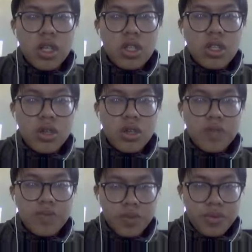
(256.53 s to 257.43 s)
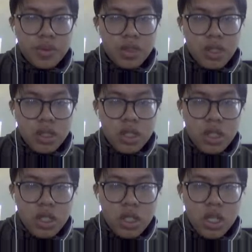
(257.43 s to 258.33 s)
So
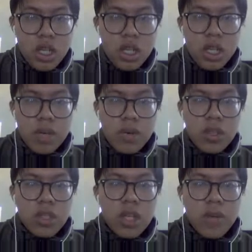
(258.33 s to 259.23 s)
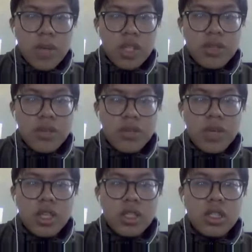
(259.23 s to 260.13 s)
the prototyping is
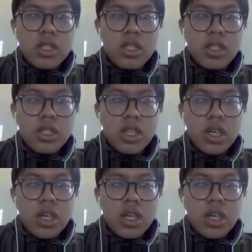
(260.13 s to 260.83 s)
Figma is